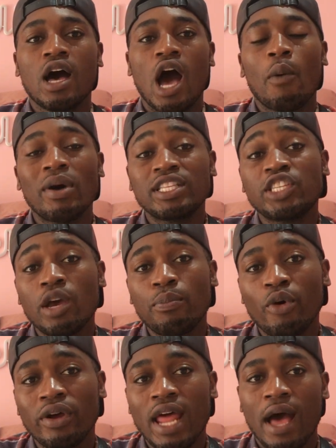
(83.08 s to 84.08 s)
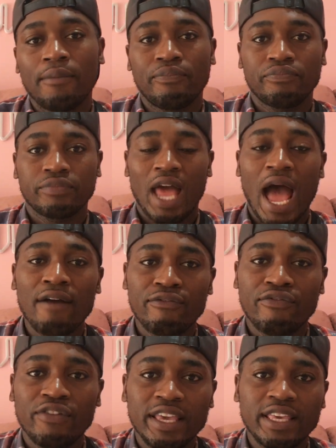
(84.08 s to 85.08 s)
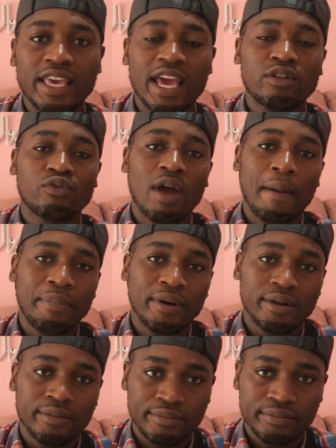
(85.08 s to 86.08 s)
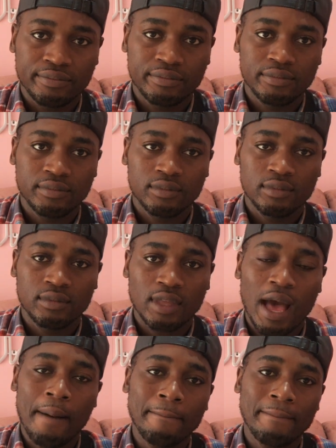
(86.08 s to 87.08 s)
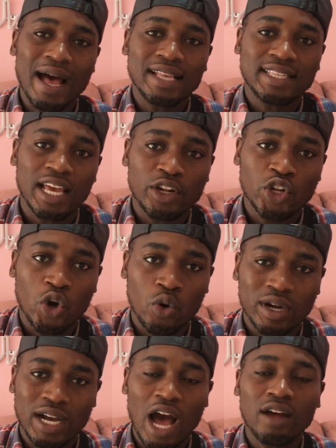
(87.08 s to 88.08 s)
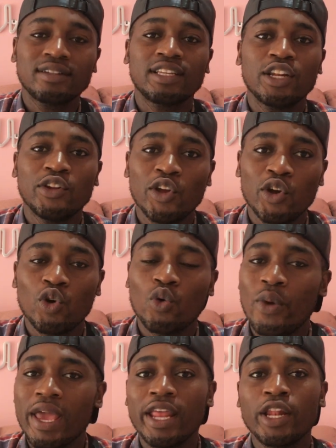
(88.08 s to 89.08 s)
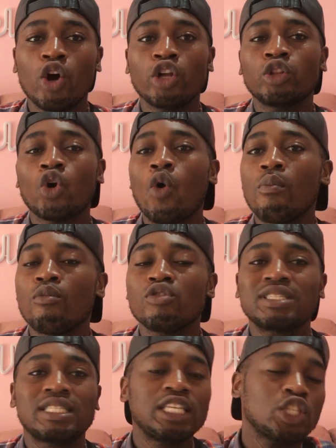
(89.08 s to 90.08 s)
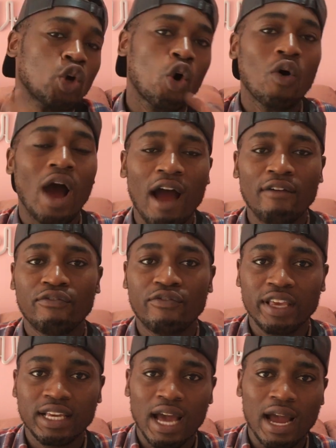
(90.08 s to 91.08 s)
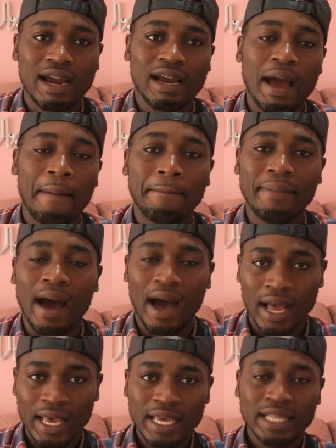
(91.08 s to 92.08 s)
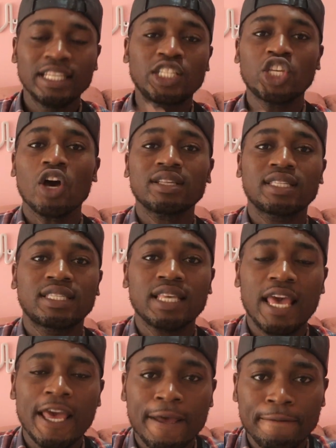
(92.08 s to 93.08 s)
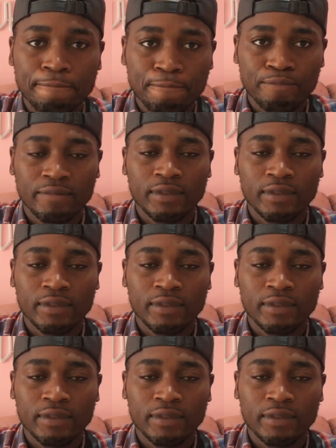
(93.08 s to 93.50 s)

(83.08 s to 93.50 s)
our dear brother, African rapper, ambassador, Kao Denero, way done almost this all African rapper. The talk say,